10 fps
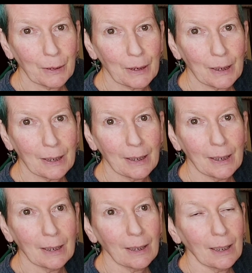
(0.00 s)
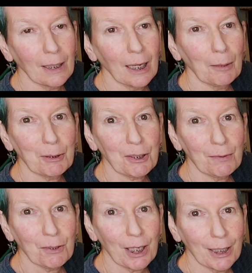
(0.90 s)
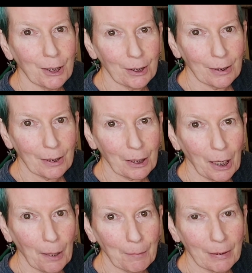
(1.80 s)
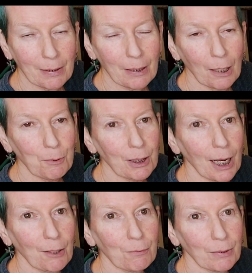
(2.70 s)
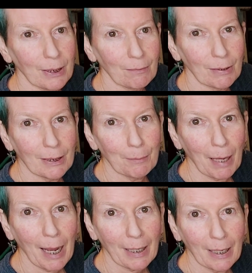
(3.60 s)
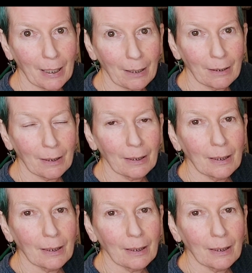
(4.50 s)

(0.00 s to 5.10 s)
and you can see how much they've changed in the time. At the time, she had really, really black hair,